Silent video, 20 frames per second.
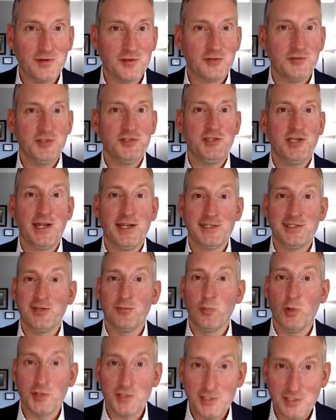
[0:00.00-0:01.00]
Christianity
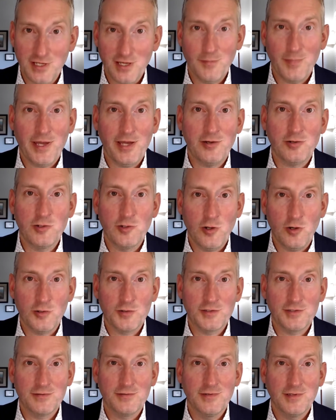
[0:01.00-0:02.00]
wasn't about God
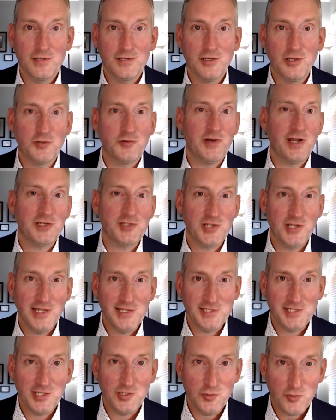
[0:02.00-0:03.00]

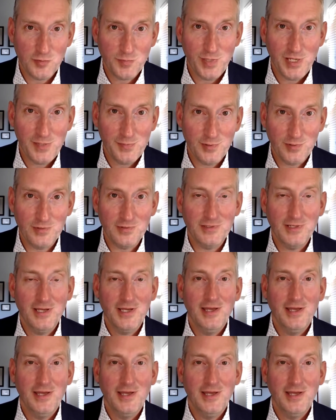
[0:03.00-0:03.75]
congratulating good people,